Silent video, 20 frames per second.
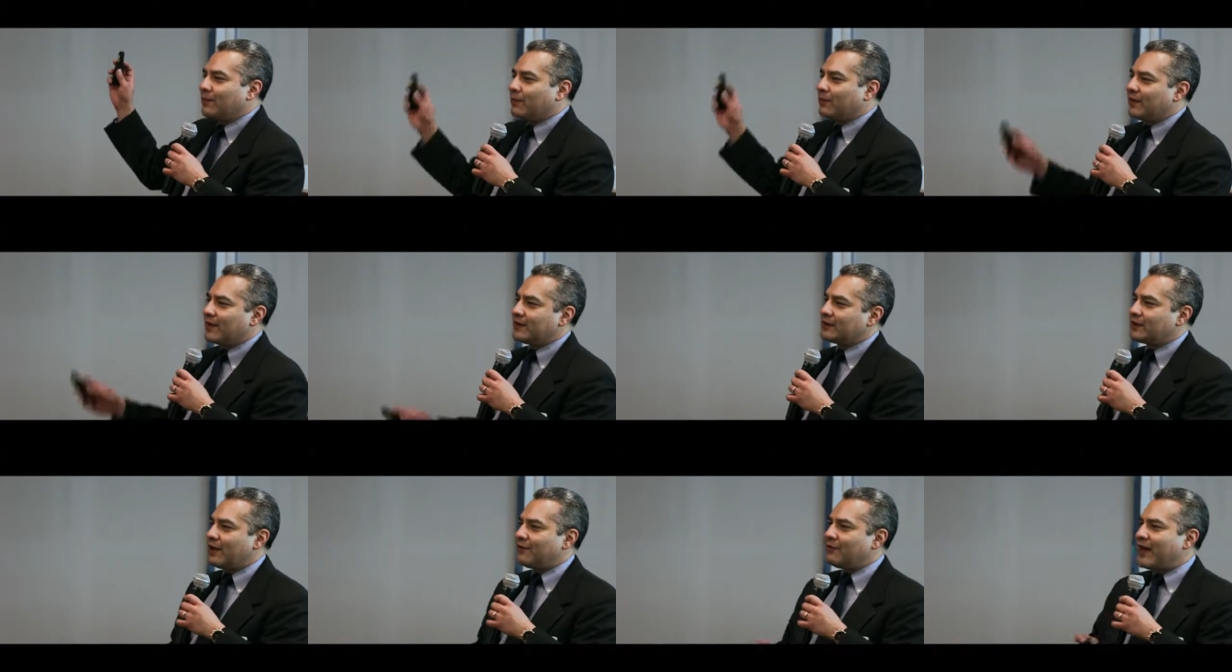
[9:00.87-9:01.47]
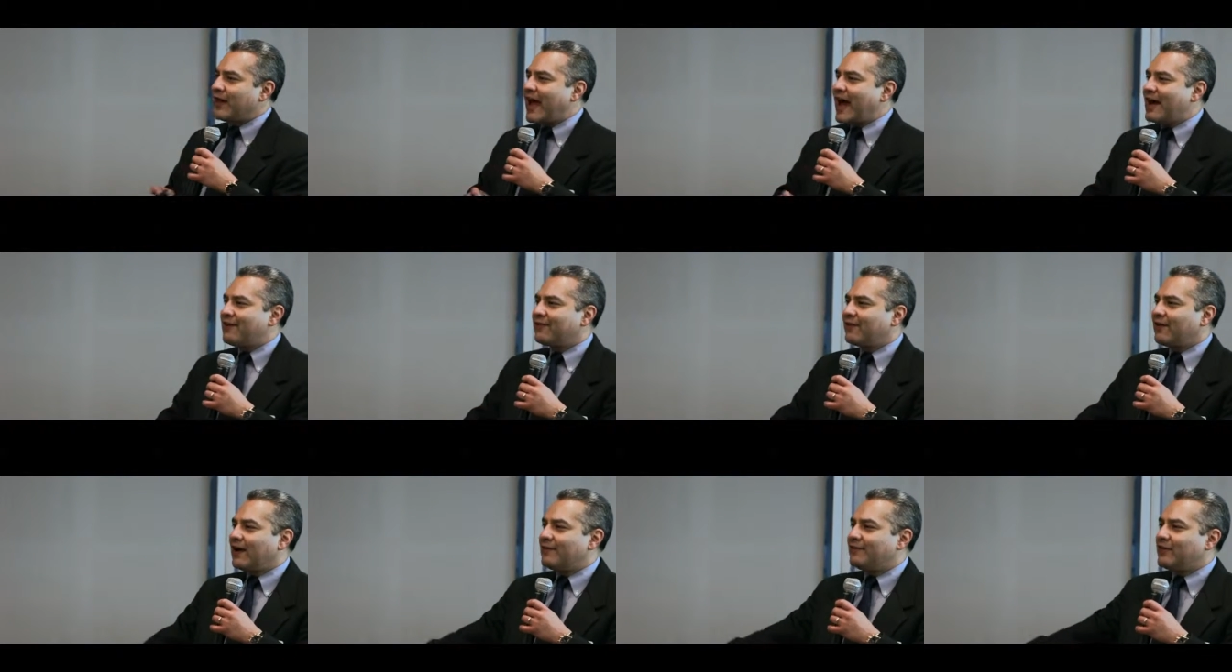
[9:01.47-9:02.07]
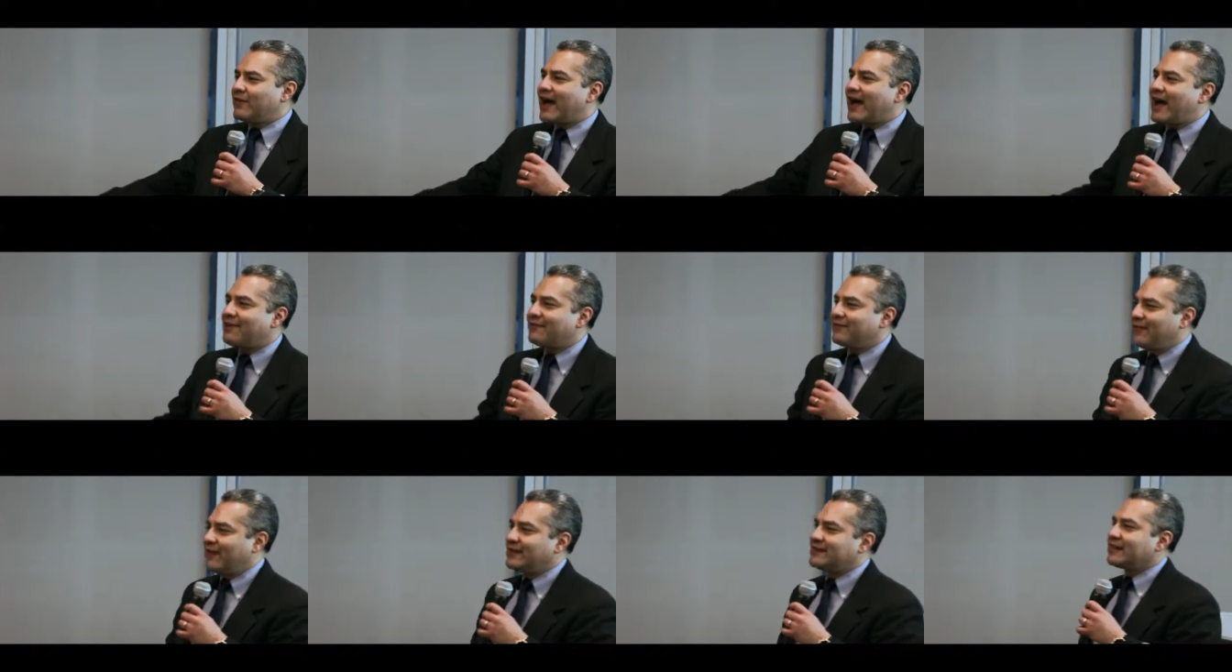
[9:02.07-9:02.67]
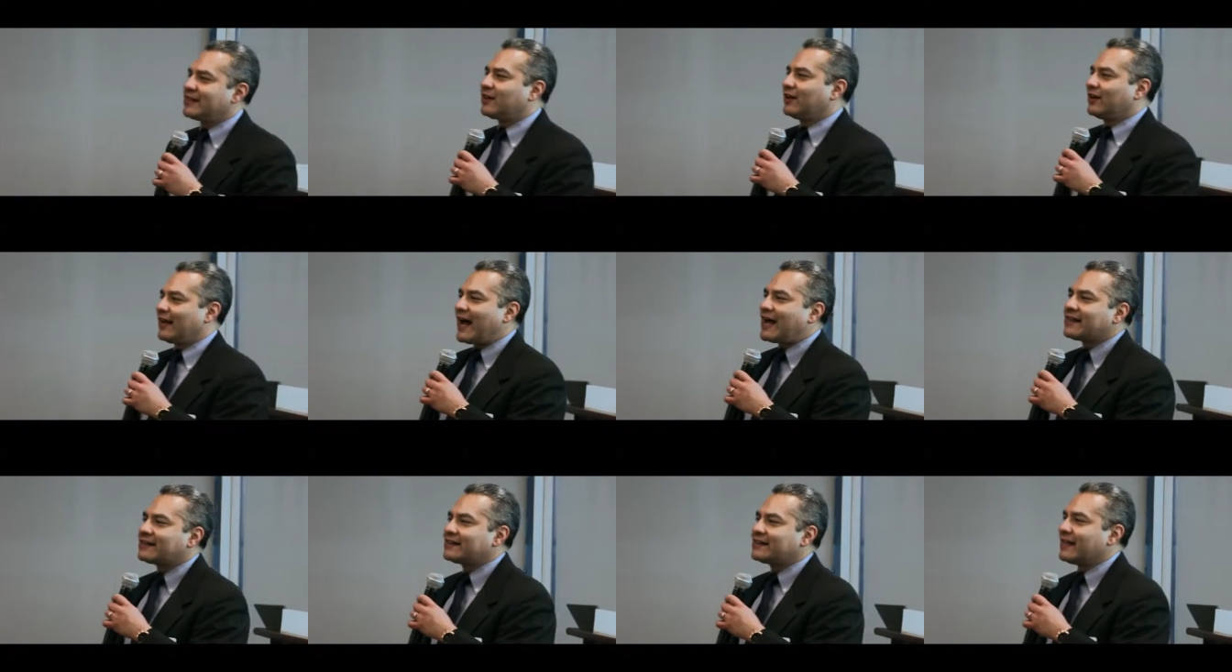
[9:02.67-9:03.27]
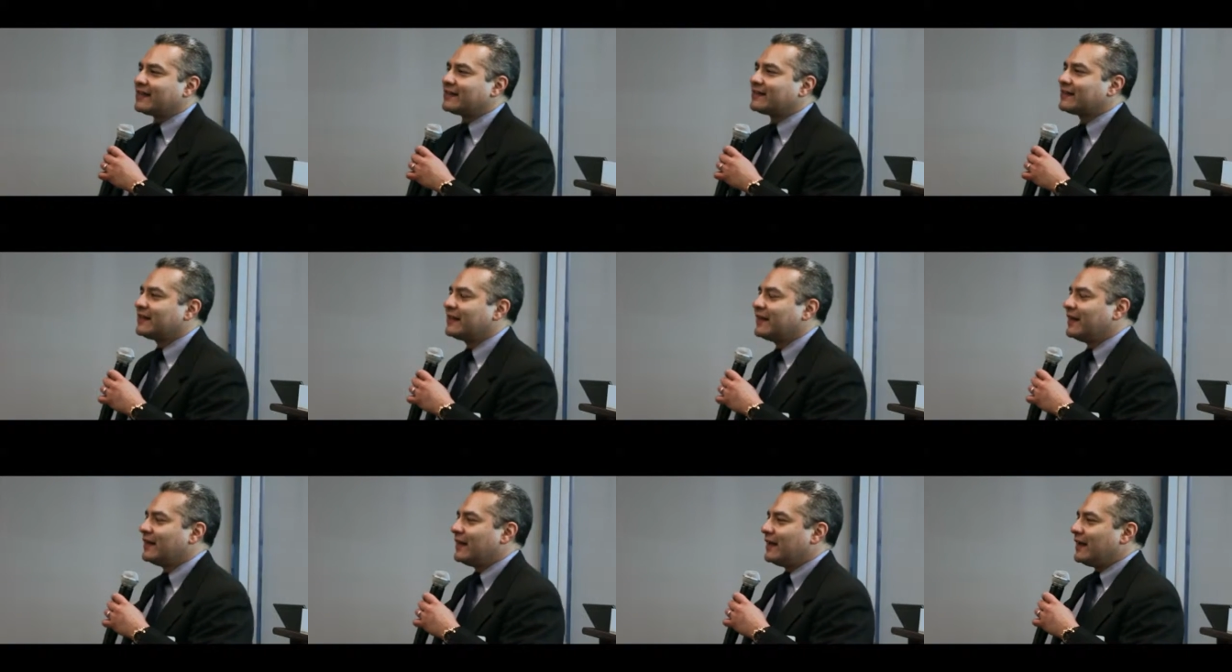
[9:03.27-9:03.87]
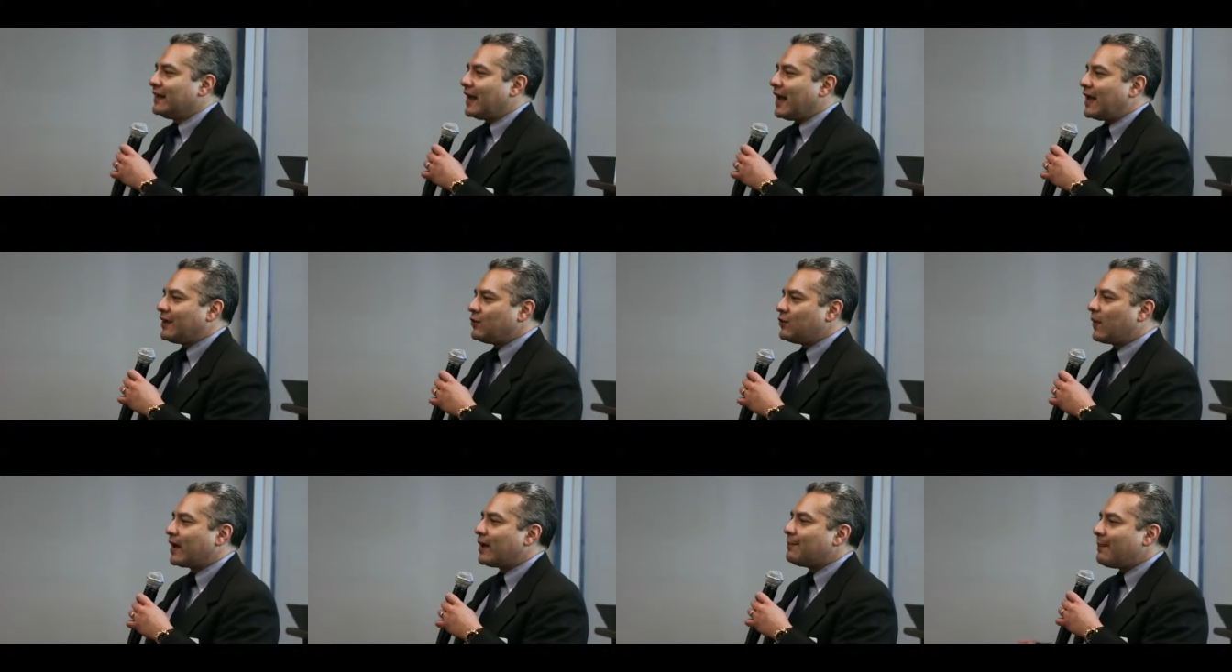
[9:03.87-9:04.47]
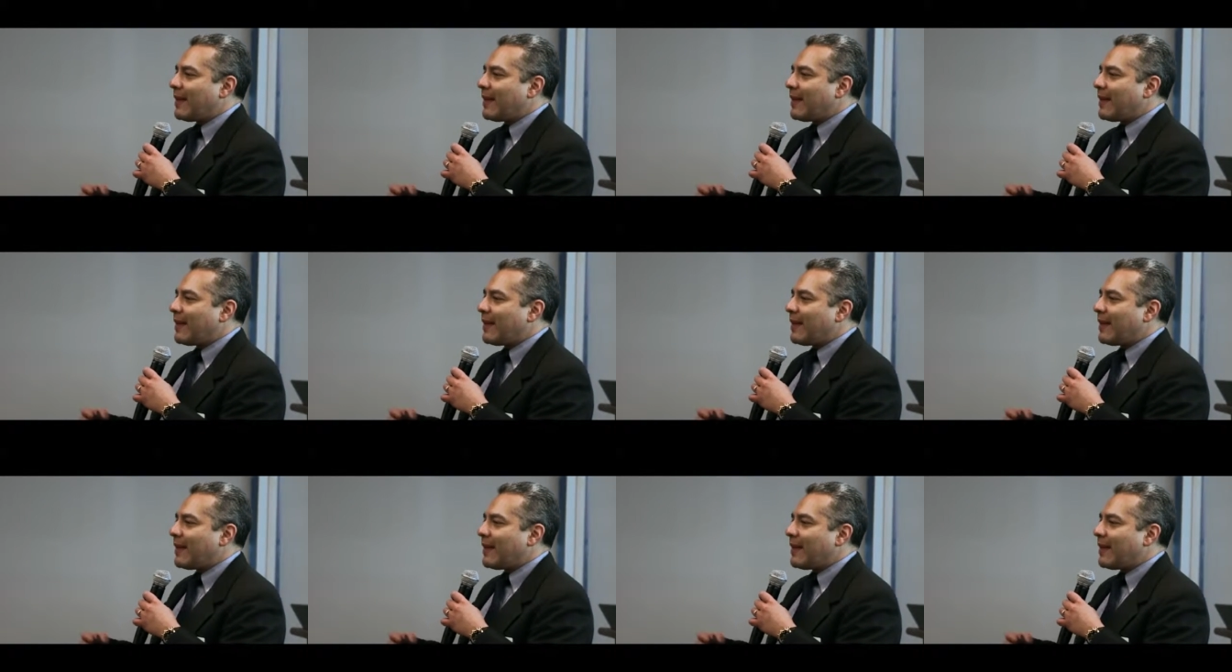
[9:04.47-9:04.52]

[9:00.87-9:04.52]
If you have physical assets and you want